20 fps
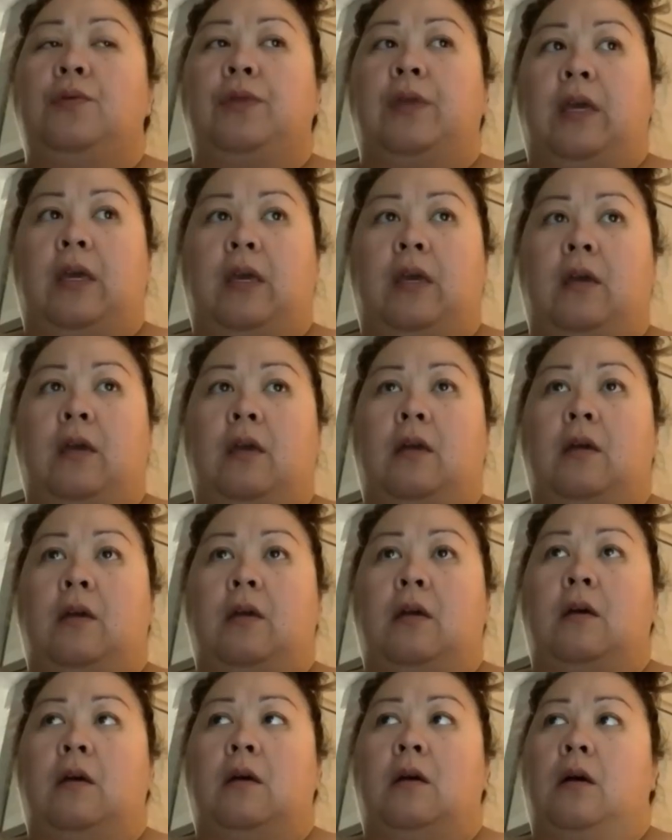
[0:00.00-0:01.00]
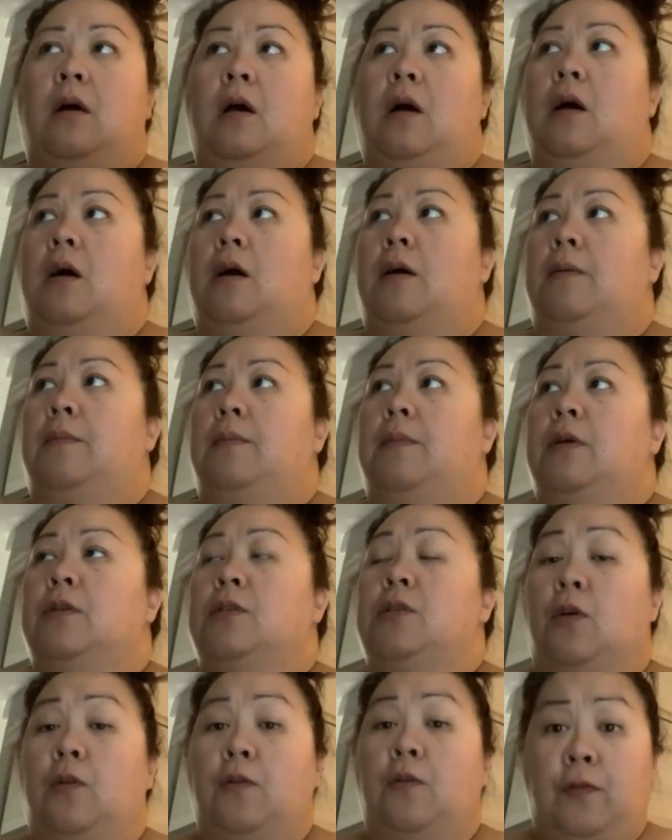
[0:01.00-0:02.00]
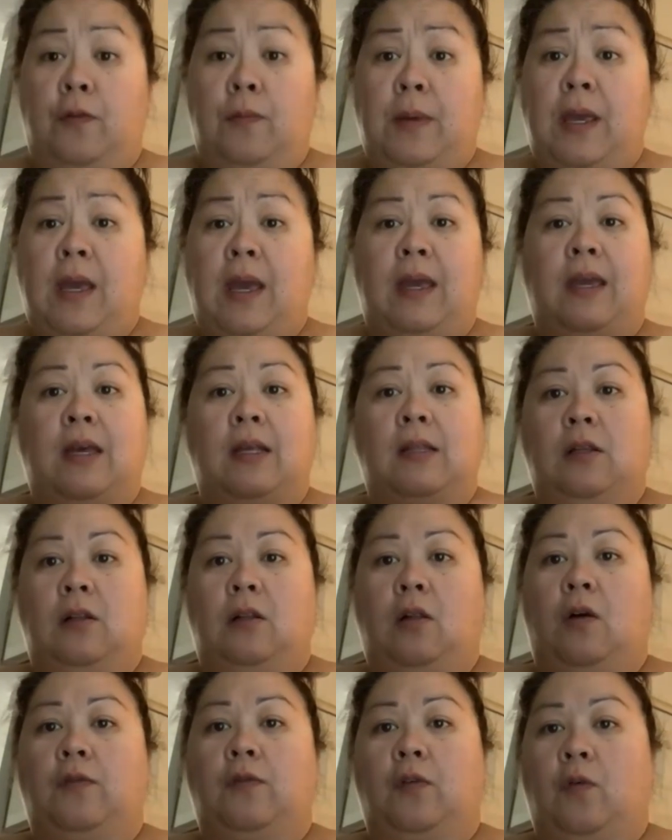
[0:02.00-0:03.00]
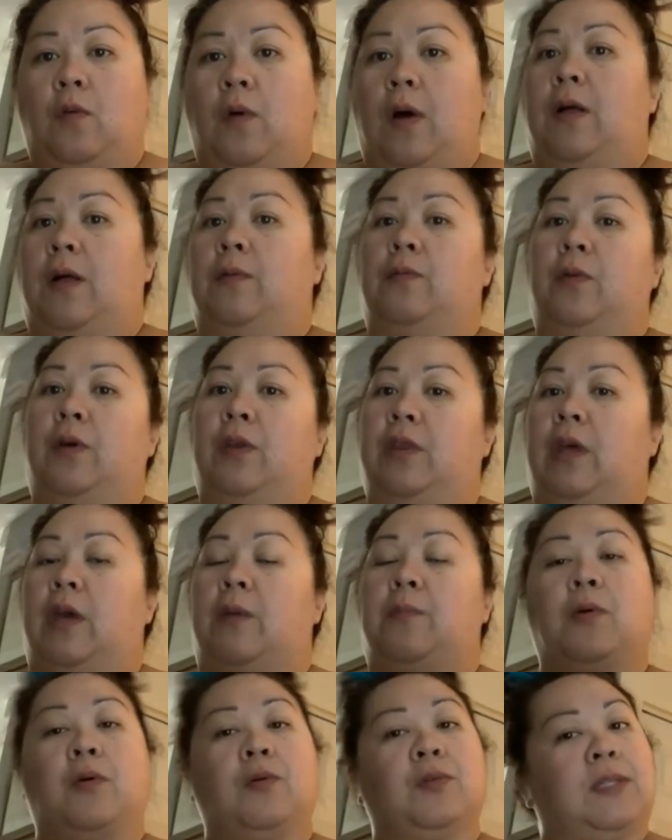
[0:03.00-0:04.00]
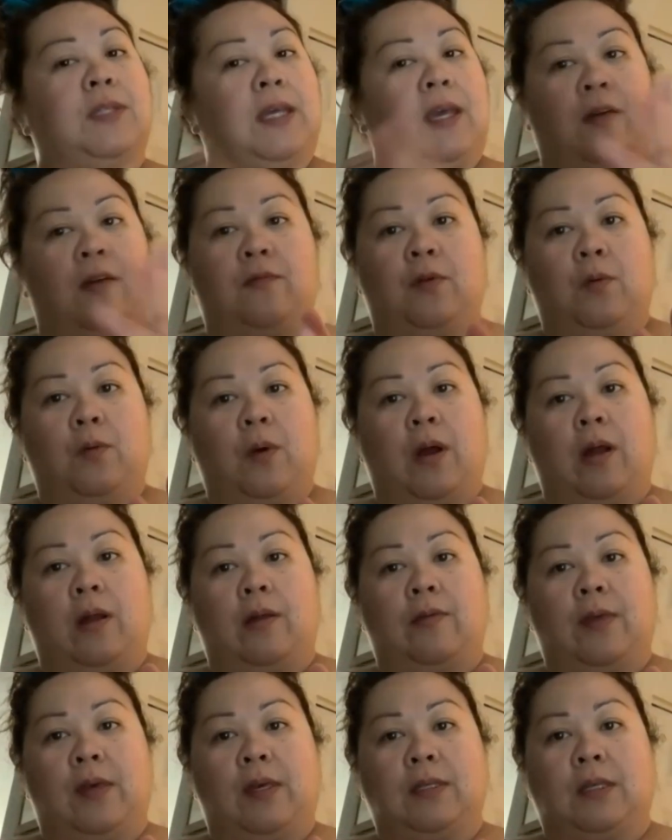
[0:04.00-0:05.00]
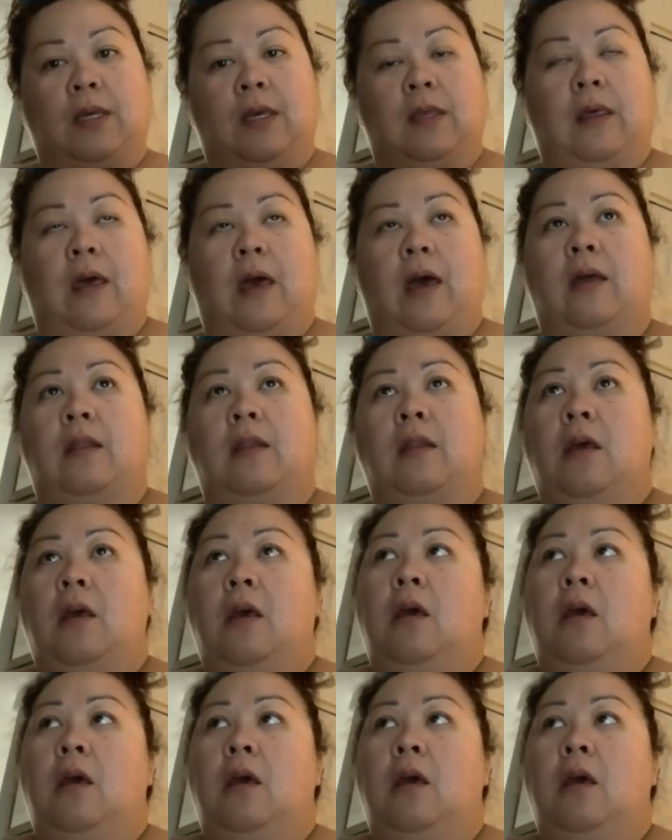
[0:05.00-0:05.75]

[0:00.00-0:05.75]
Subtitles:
think, so for me, I get a little overwhelmed with like posting everywhere and things like that.